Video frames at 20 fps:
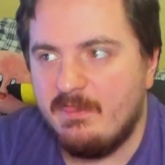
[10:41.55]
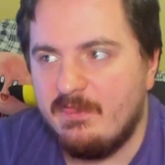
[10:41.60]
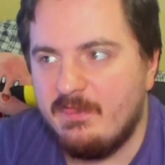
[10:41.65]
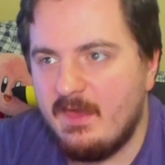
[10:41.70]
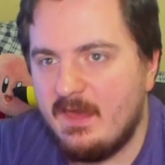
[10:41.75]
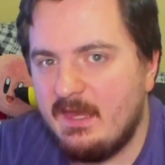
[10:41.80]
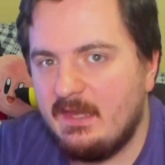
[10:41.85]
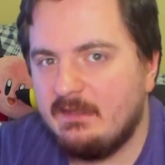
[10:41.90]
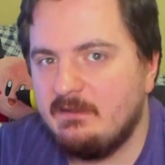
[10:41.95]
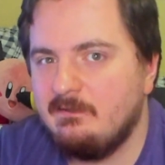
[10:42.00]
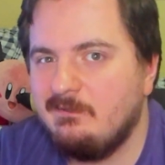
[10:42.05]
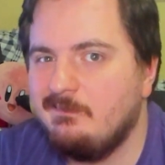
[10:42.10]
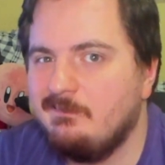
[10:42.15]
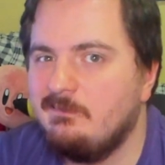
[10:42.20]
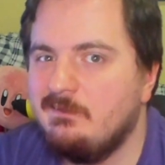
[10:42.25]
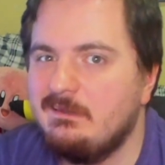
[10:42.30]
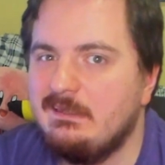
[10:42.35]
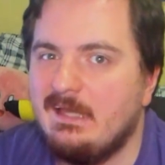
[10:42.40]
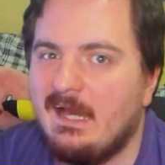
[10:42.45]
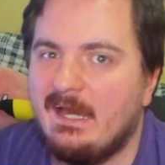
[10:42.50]
then
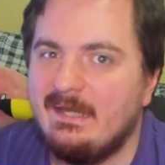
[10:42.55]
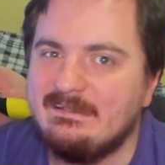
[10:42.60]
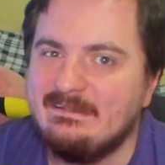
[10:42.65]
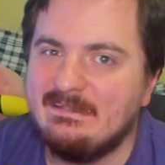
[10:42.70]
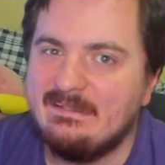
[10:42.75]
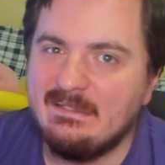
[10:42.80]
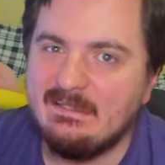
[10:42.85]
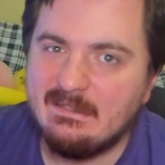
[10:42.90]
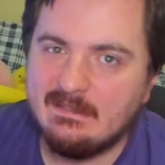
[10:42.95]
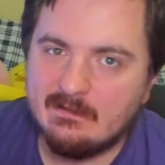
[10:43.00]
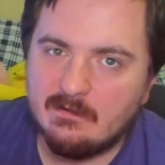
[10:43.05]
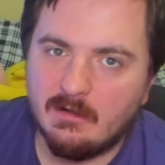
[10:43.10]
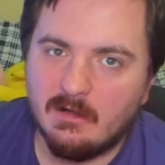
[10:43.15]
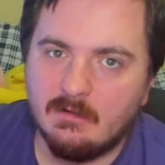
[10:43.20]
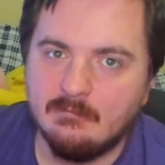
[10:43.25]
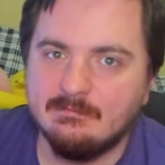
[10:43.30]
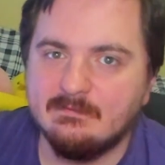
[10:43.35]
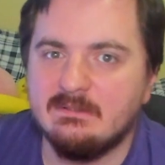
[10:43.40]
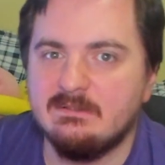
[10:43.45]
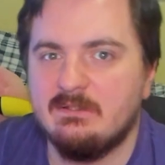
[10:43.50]
the idea
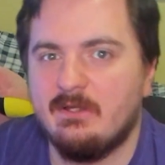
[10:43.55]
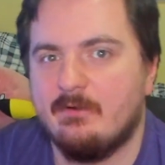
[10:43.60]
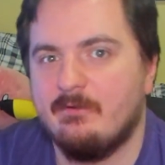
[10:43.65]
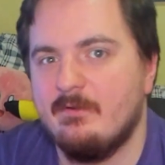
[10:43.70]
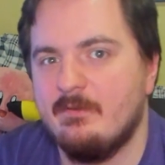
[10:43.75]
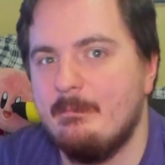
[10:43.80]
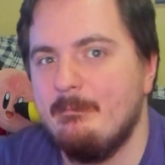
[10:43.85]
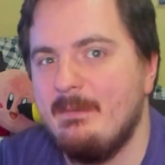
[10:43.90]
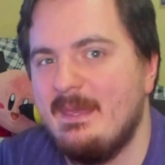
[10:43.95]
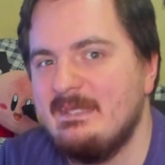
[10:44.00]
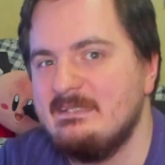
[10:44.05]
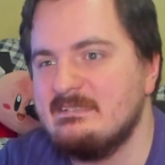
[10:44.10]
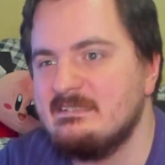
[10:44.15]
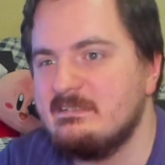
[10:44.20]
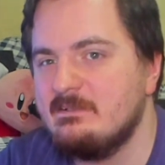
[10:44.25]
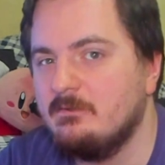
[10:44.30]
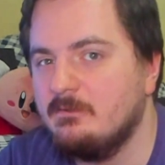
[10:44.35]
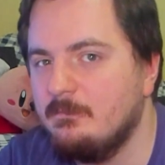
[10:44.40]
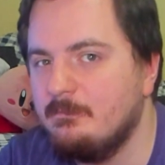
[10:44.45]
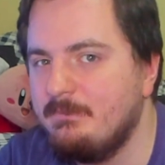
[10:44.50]
of Clerith may
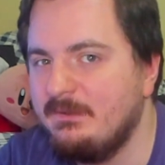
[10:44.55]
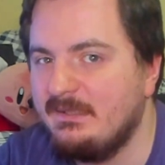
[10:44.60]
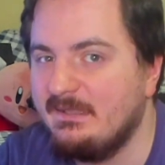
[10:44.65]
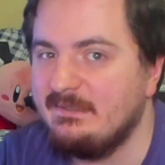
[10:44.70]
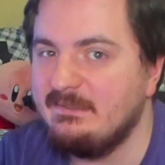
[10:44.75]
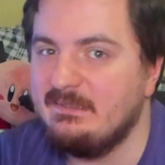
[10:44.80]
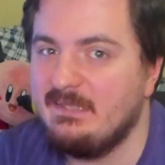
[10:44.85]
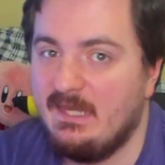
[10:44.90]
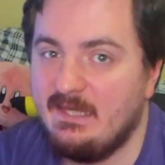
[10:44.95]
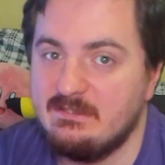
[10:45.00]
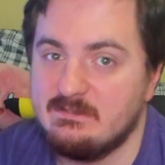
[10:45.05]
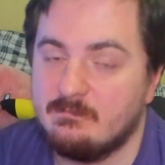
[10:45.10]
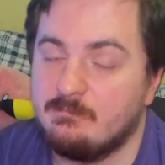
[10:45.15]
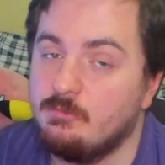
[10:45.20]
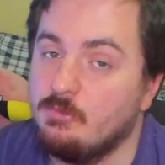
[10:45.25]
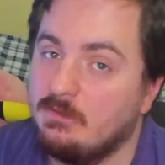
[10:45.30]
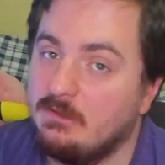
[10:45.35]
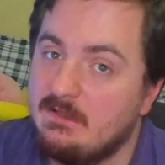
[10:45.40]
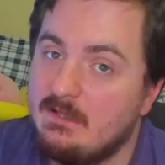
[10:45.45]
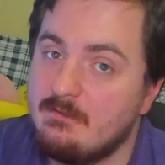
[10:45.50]
still be in danger
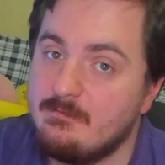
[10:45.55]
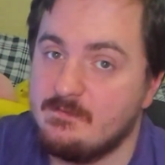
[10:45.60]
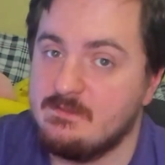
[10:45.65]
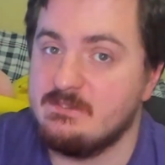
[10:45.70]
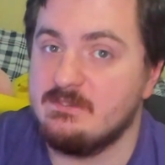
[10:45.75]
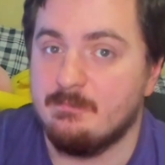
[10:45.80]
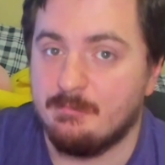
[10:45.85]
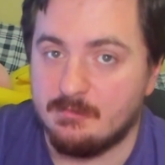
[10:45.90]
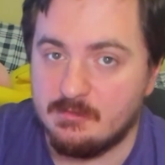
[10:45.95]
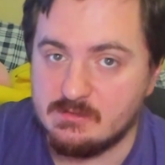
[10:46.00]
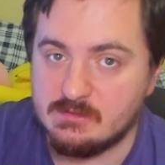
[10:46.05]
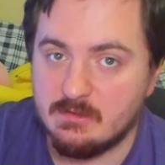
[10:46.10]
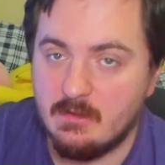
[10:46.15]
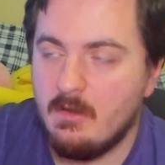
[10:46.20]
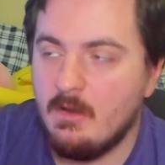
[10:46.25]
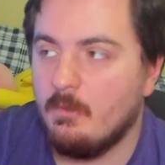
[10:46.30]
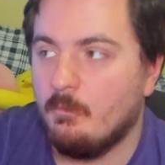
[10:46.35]
for Clerith shippers,